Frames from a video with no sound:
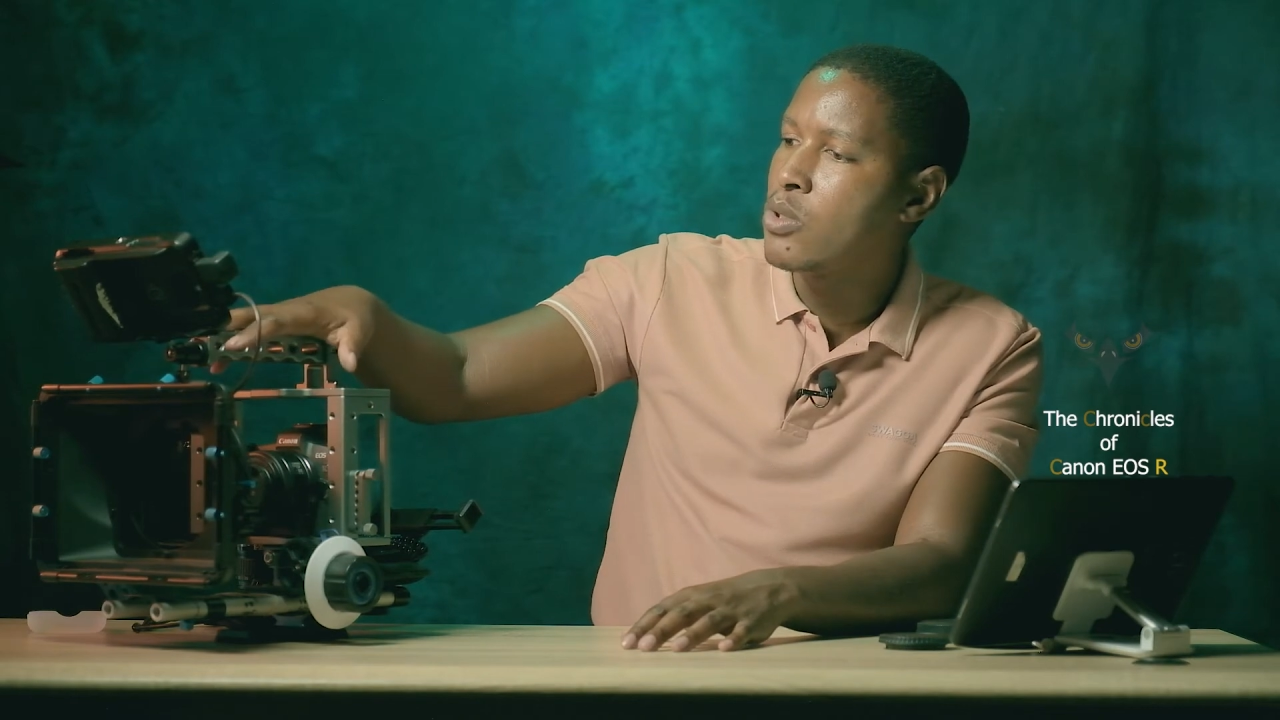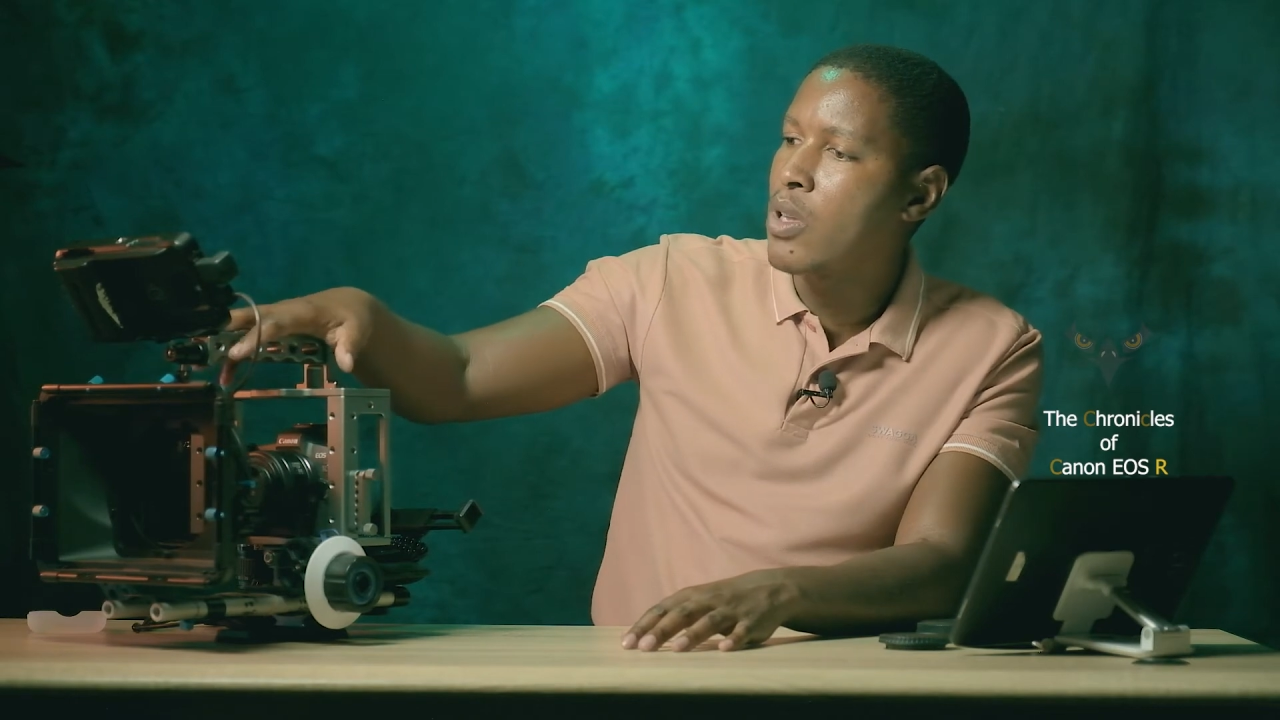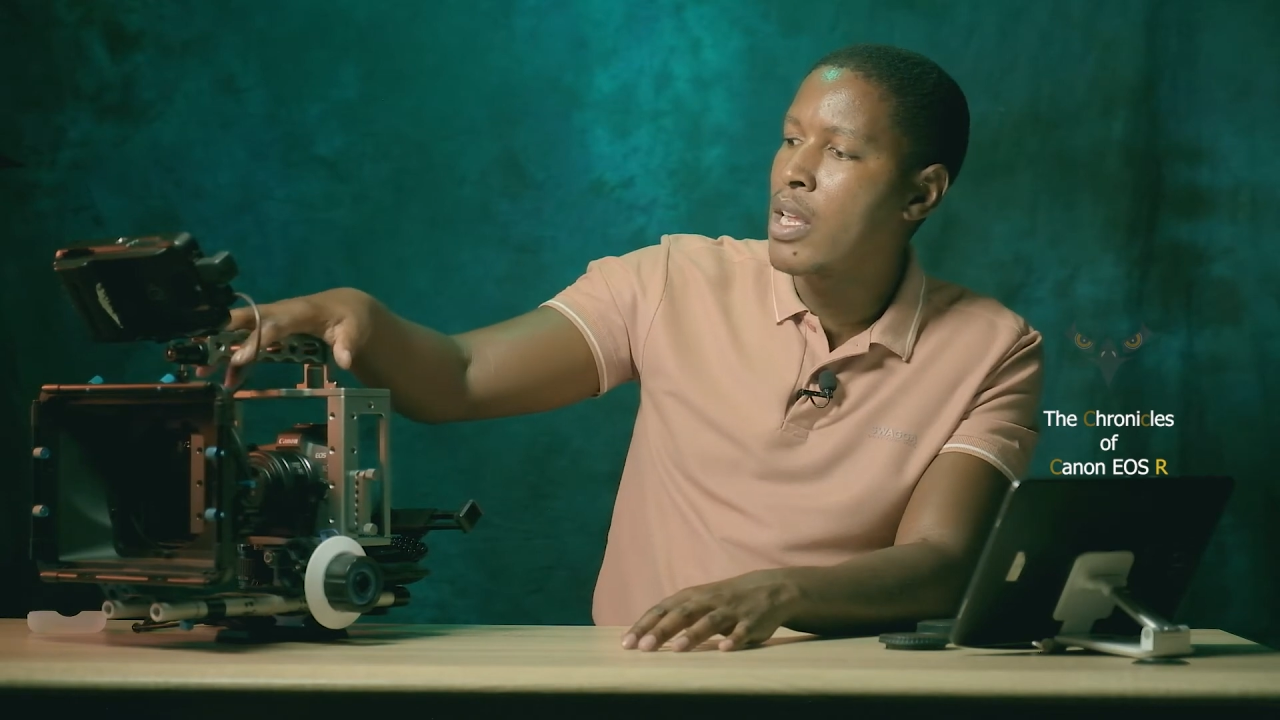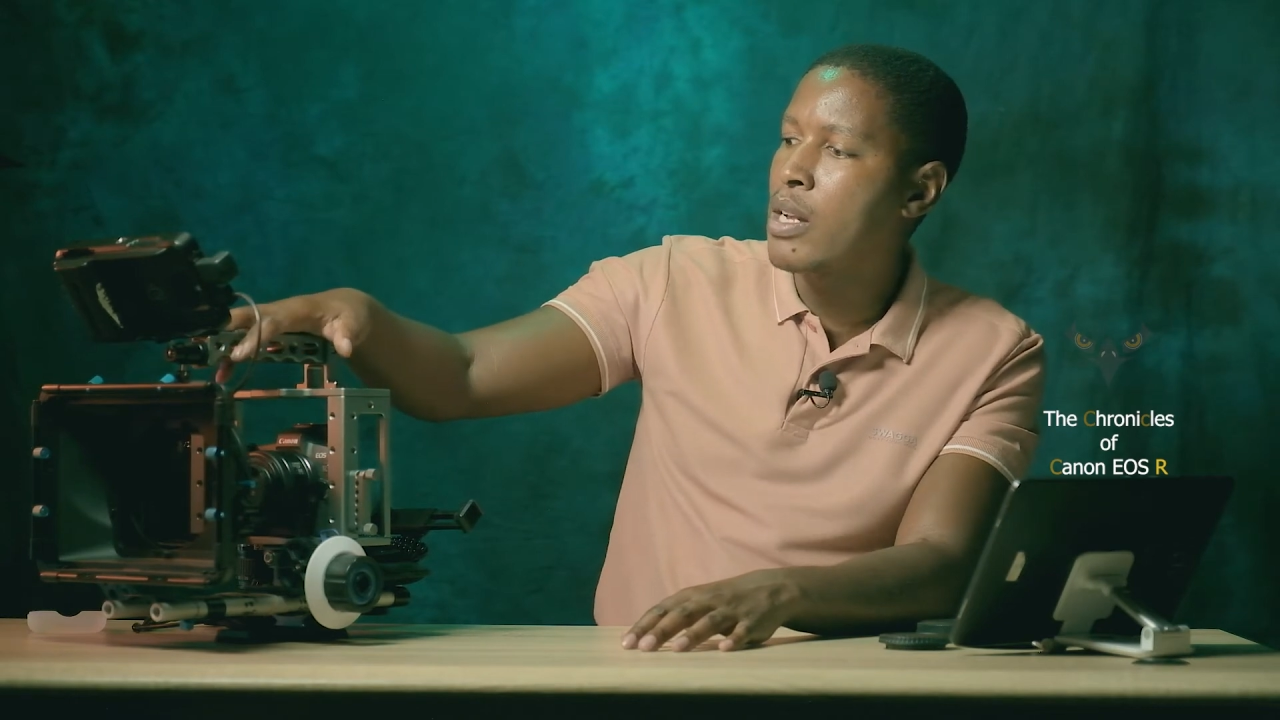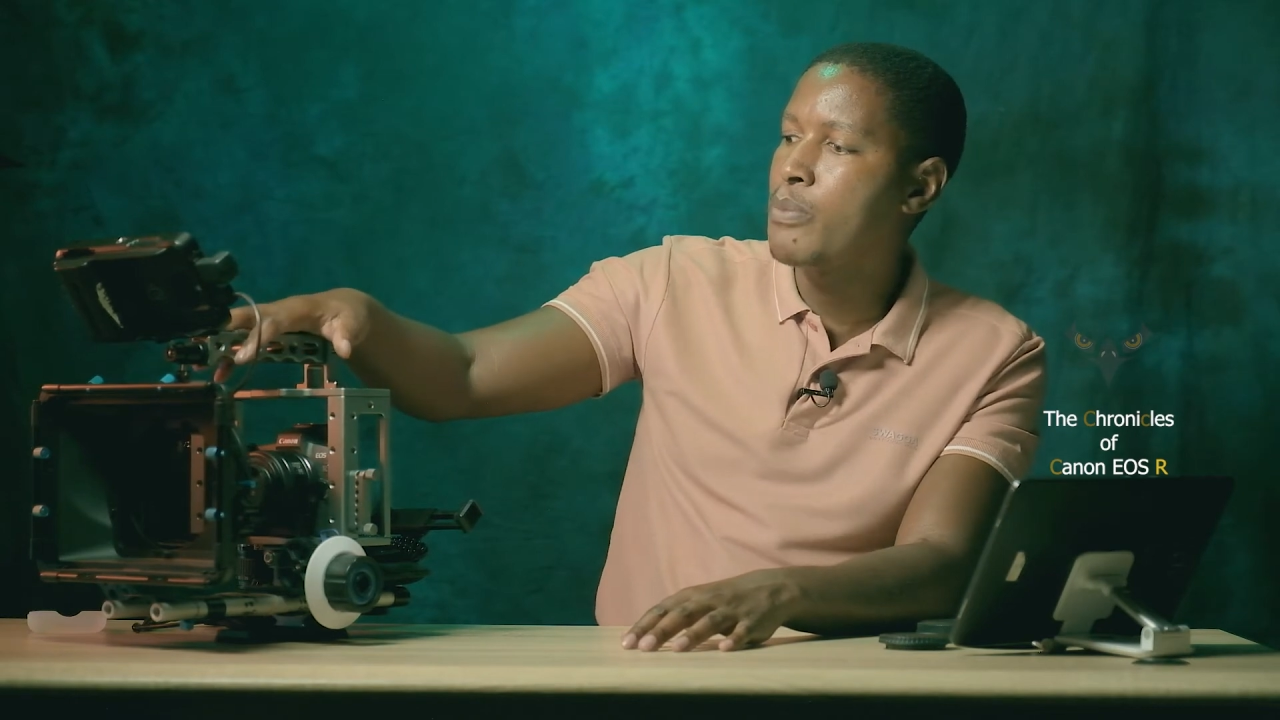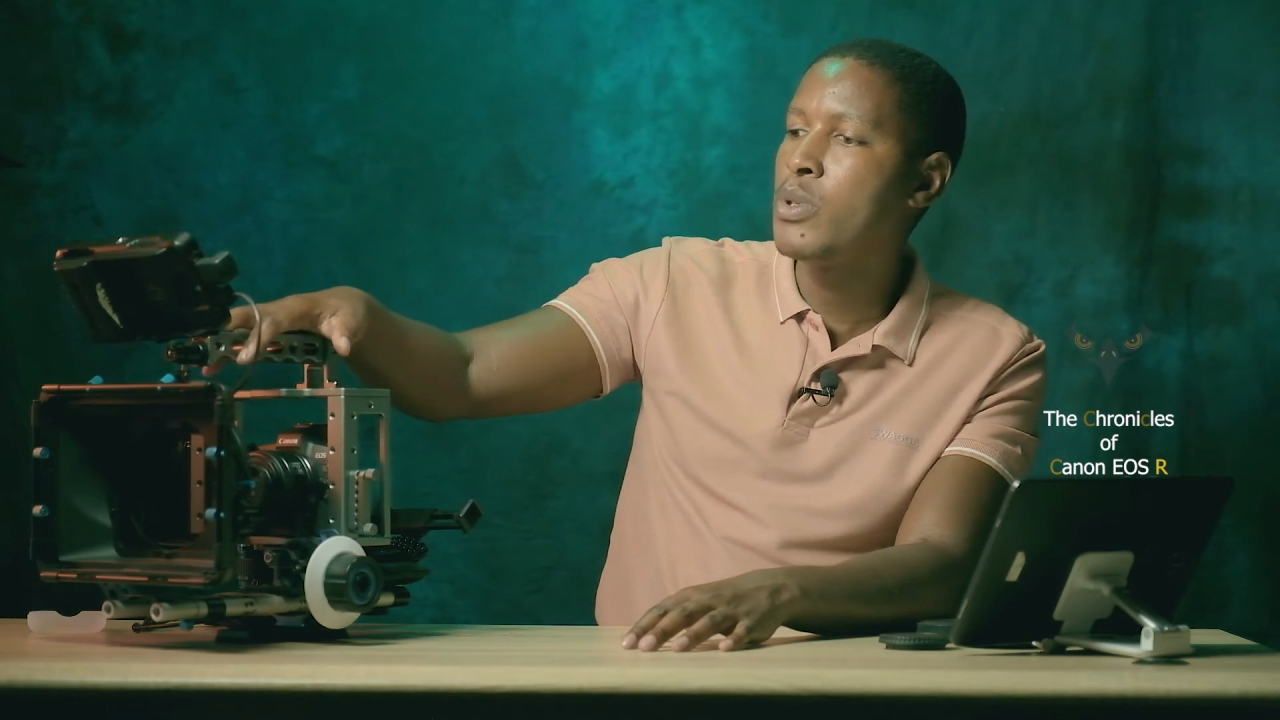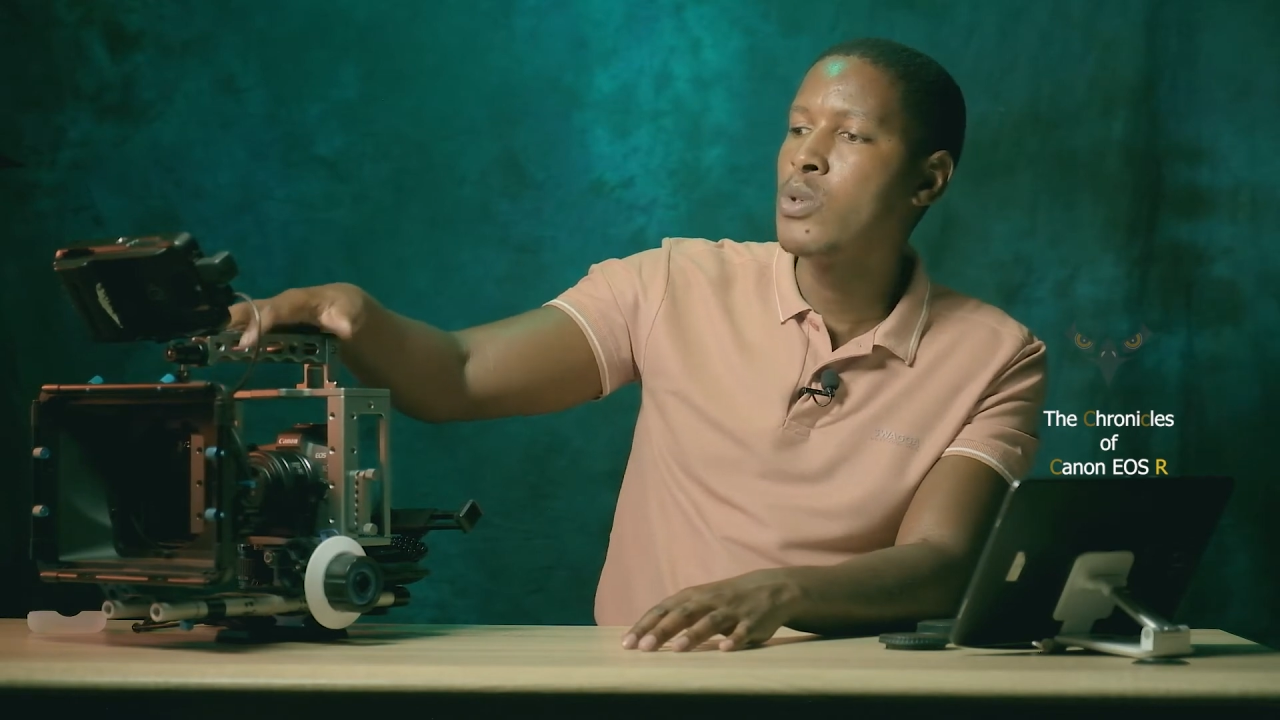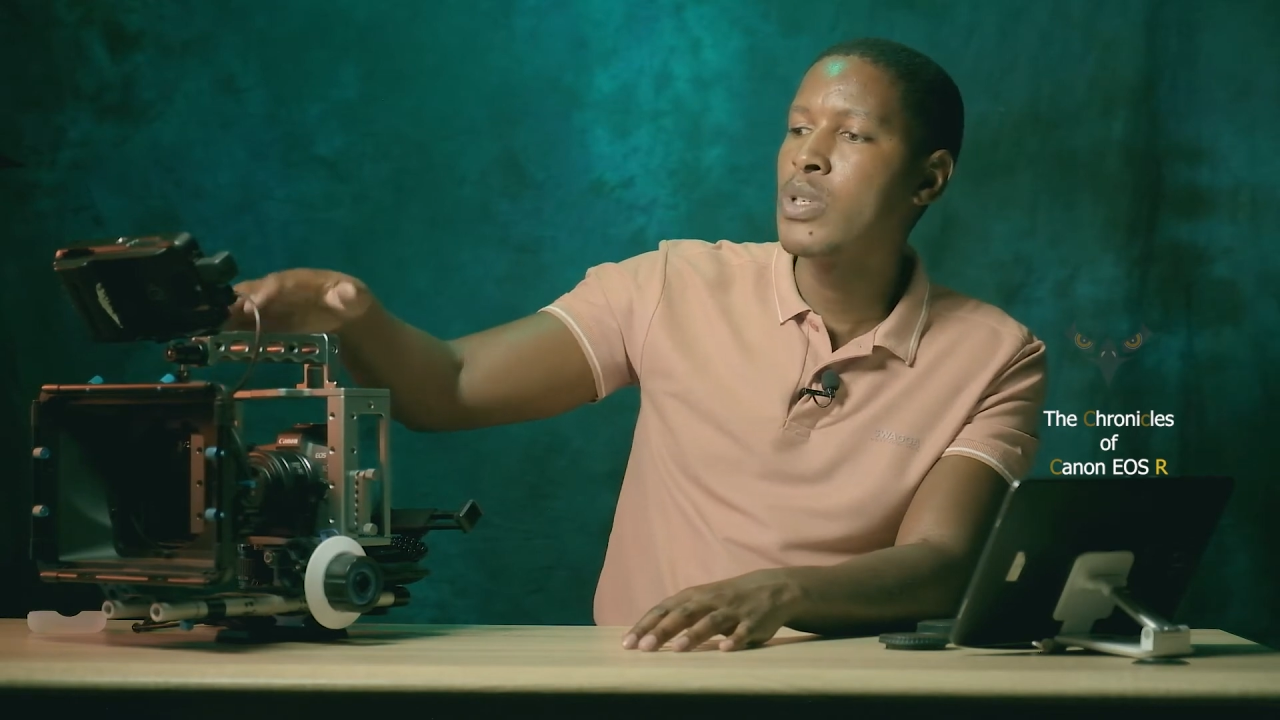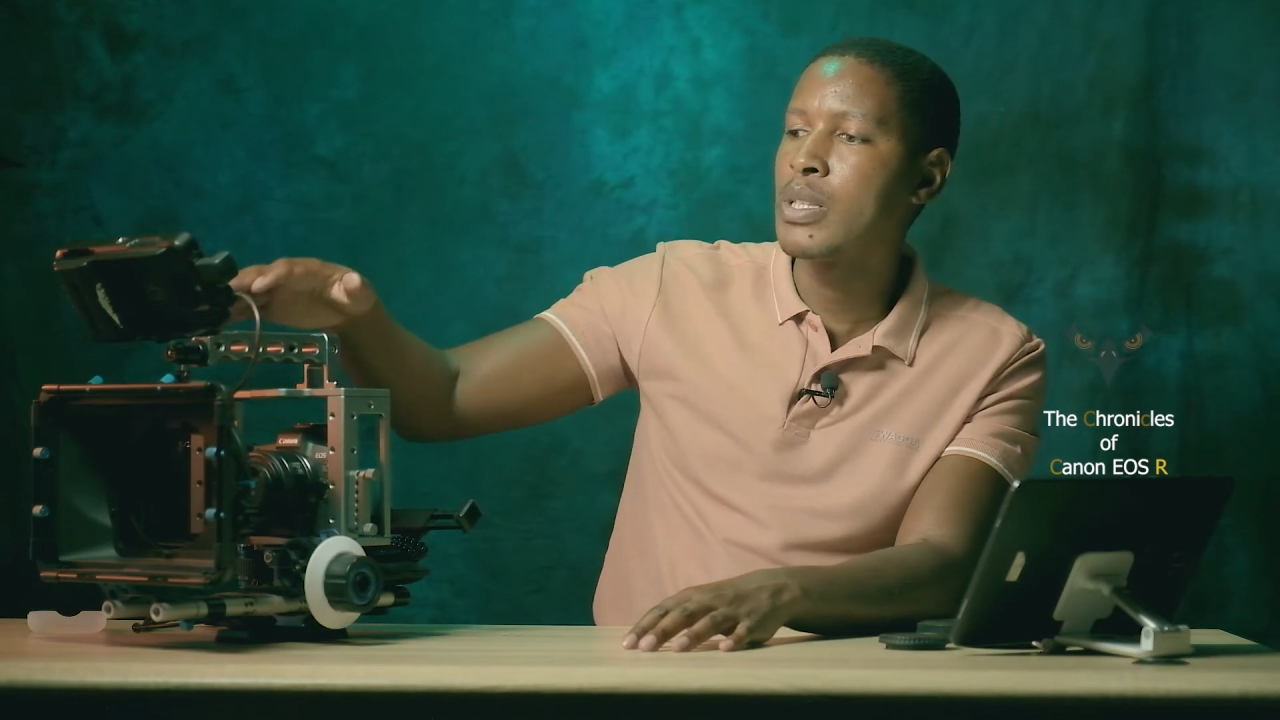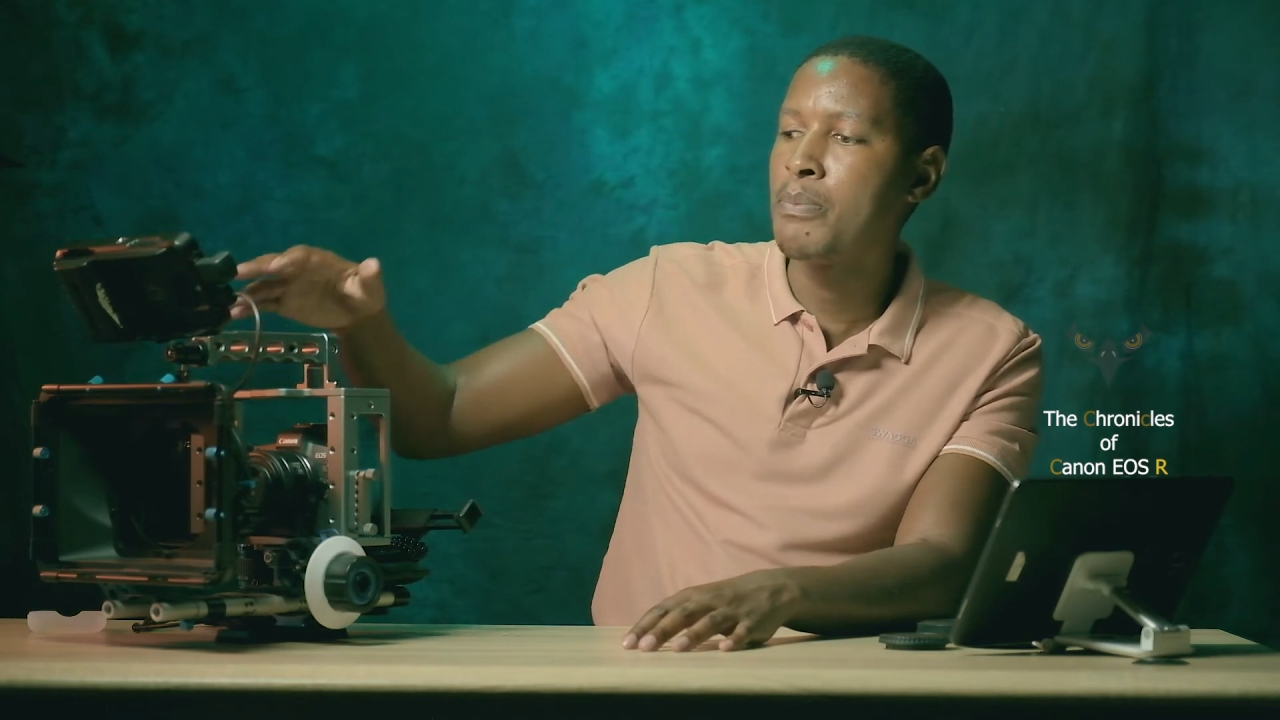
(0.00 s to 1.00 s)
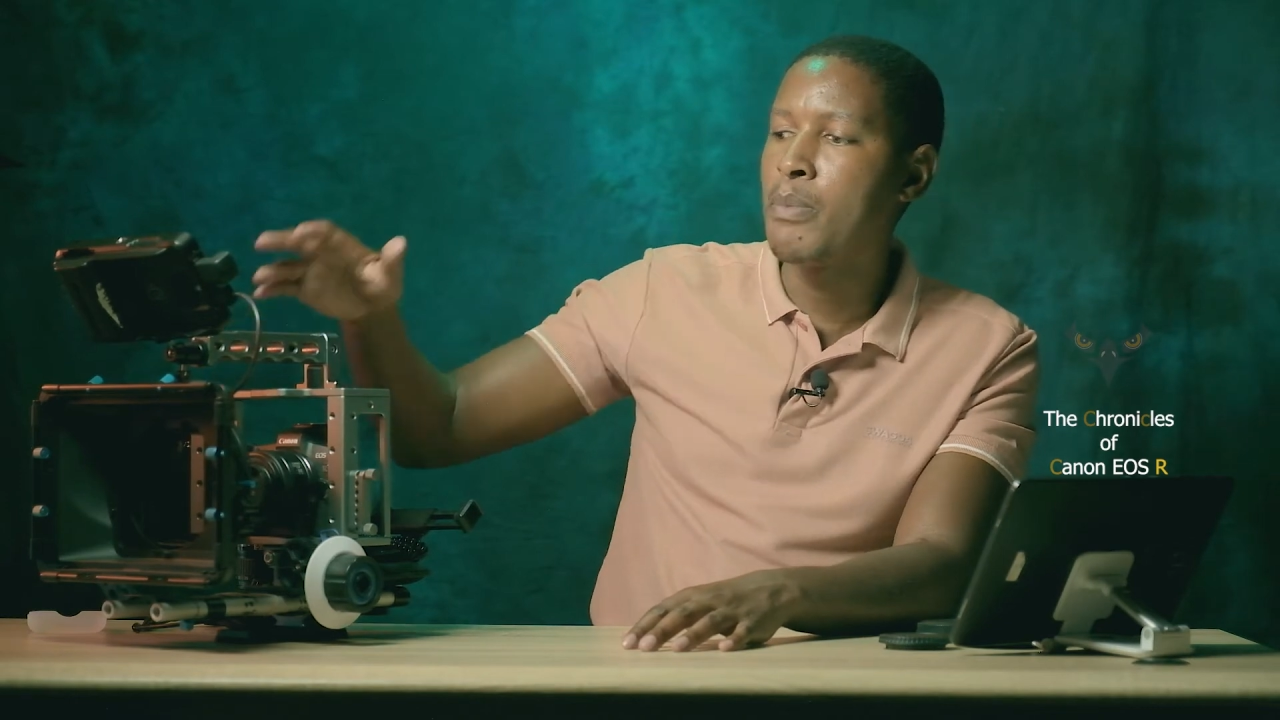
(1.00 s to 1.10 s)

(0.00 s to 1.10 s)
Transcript: it will help you with